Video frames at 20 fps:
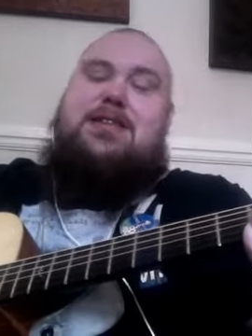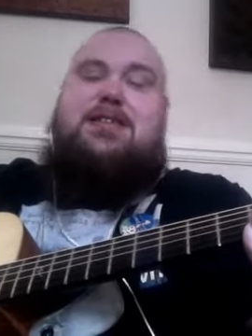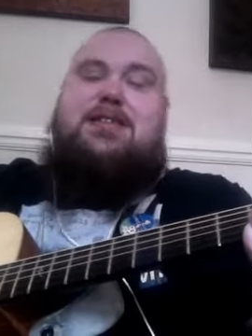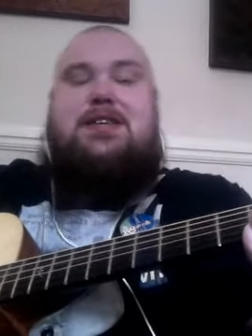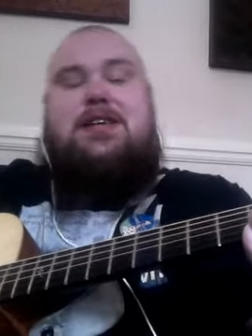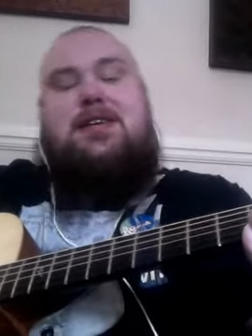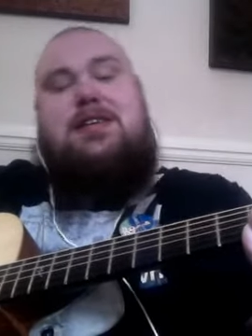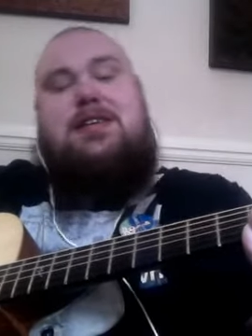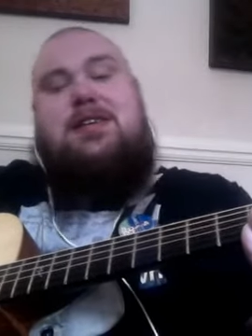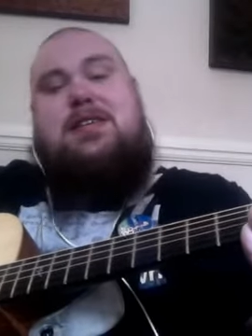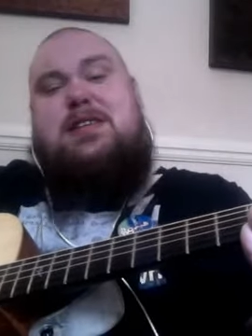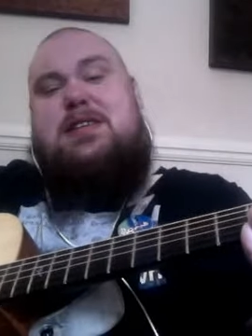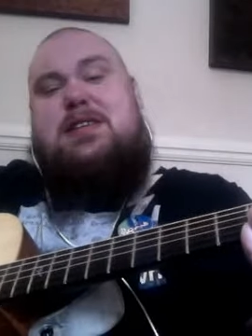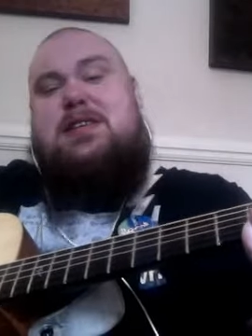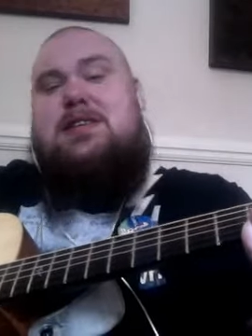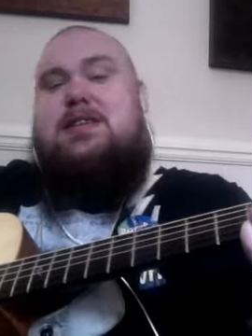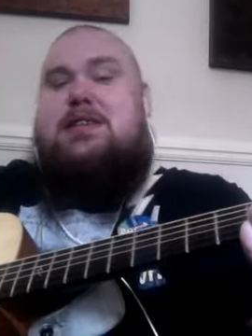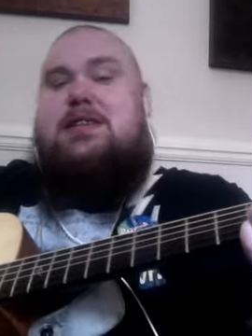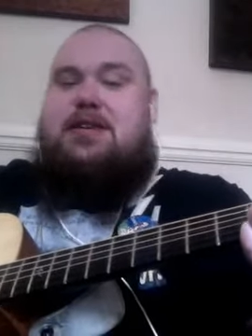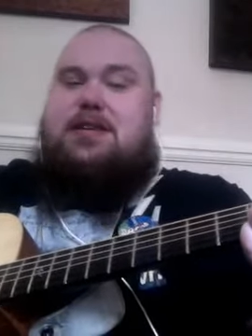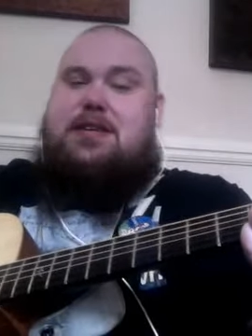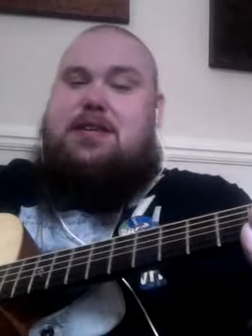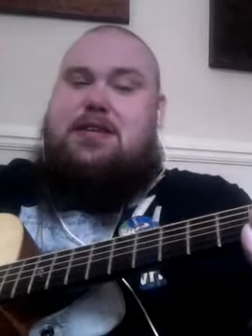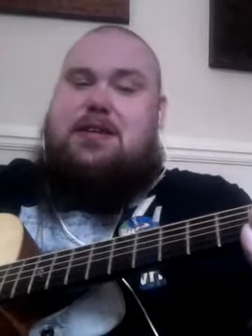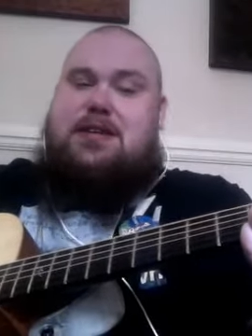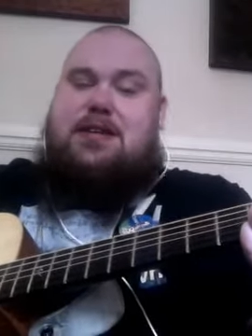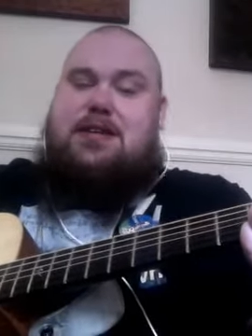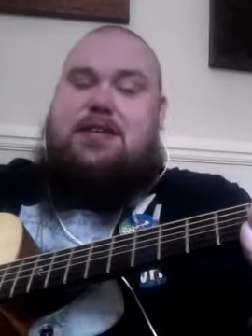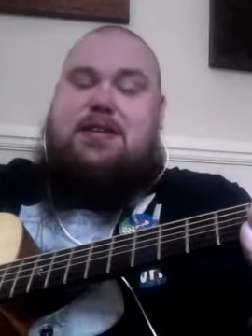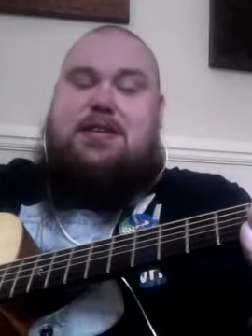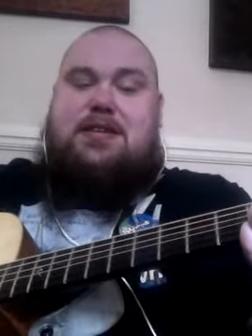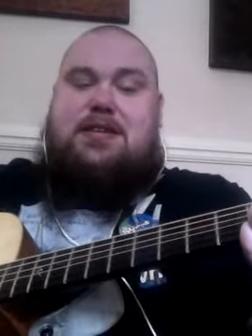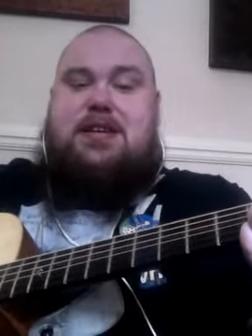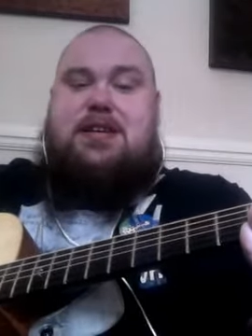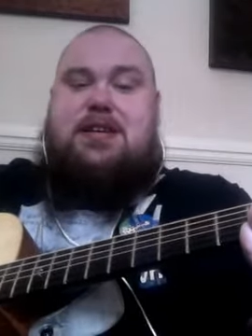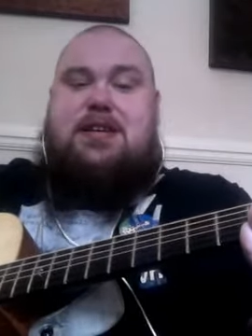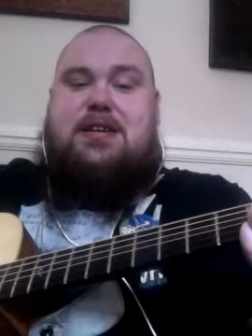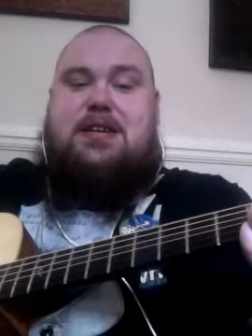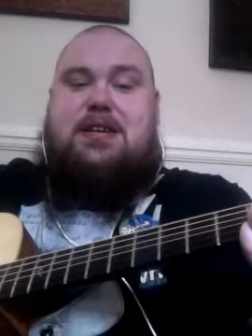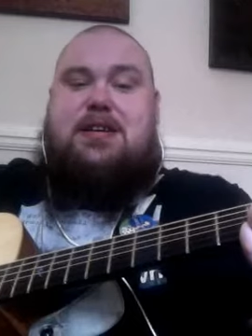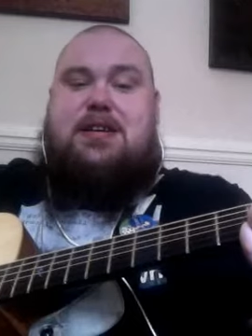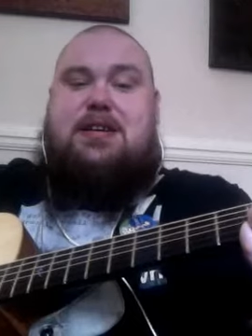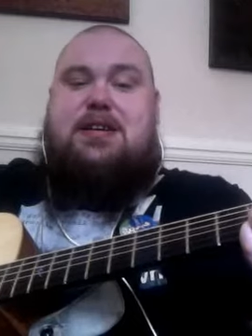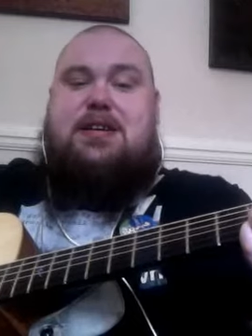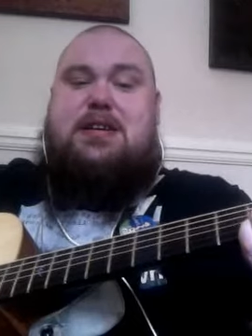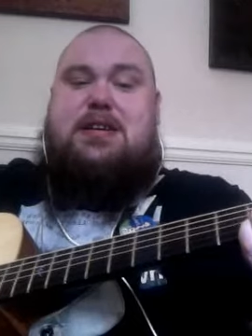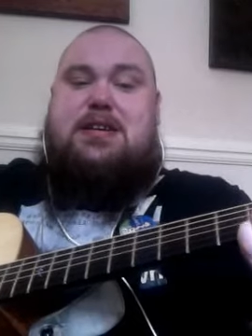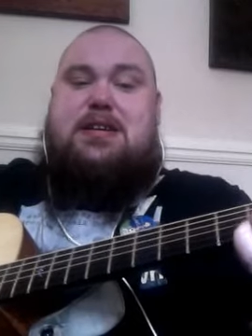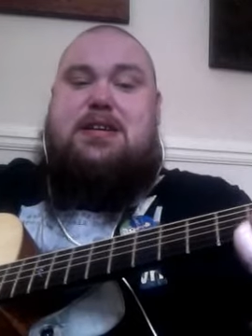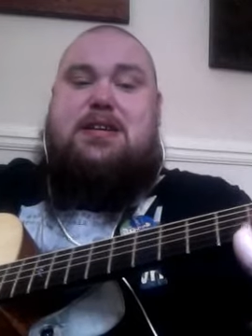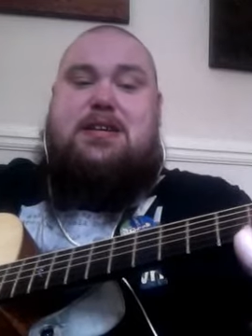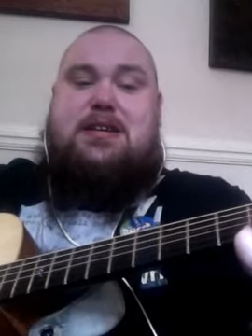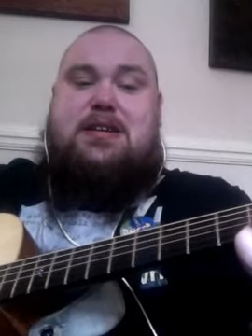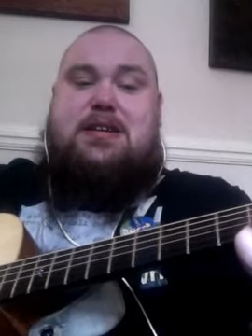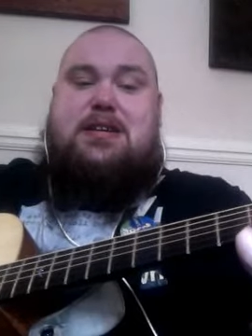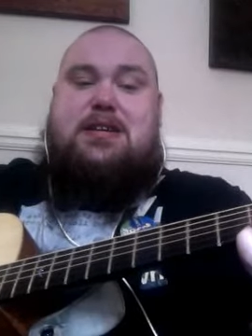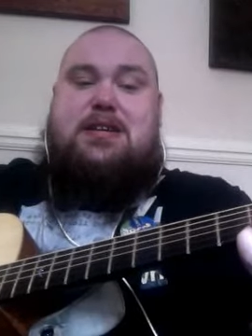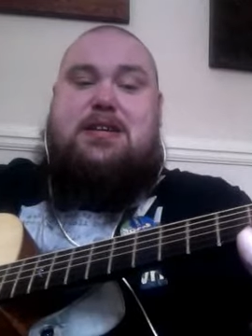dun, dun, dun, dun,